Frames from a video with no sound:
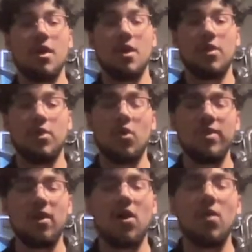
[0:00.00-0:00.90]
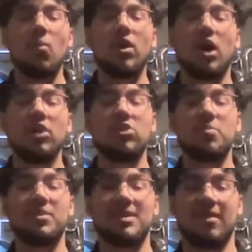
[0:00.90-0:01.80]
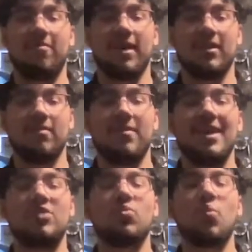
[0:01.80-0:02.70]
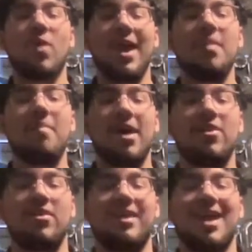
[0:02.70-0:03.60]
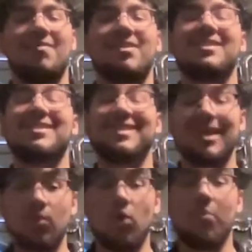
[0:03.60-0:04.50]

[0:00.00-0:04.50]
Though they aren't 100% effective, it is way better than having zero